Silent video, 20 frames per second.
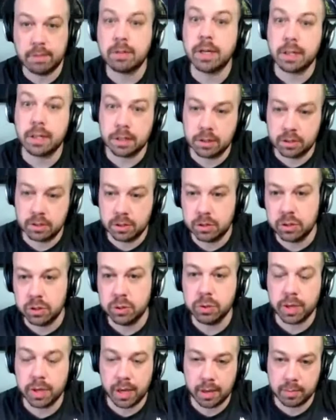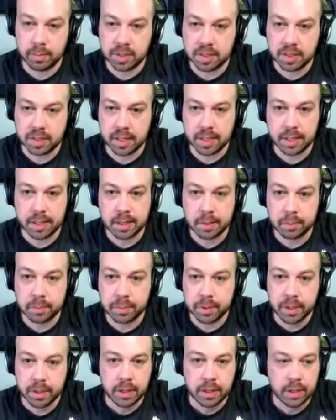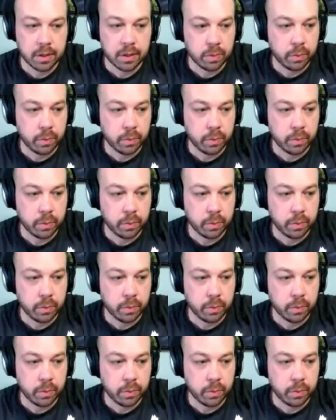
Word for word: Have like a two camera setup